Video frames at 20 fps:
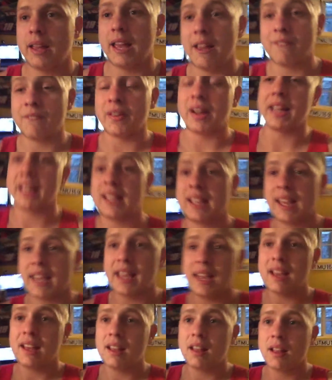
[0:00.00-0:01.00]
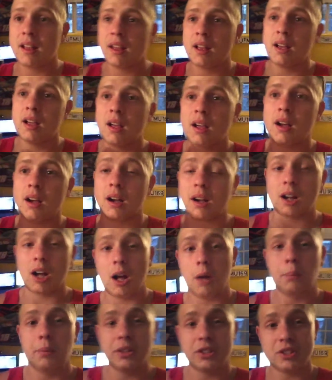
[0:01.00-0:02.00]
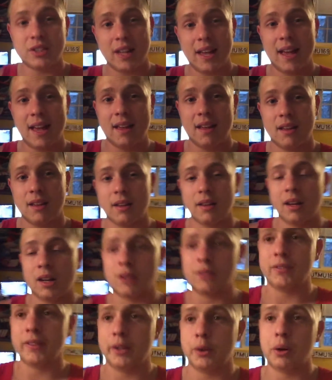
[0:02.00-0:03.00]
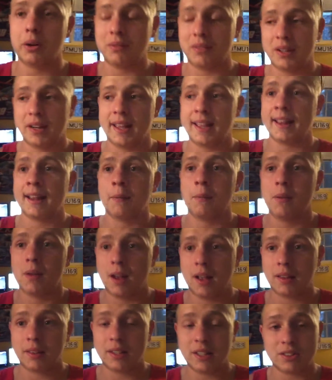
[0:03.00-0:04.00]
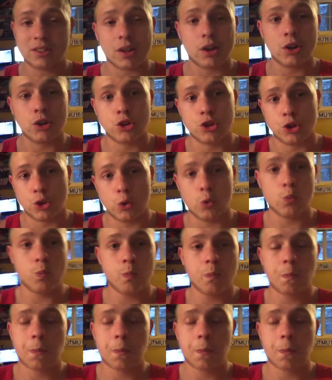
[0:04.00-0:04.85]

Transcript: if I can't accomplish that, a video every day, I'm at least gonna shoot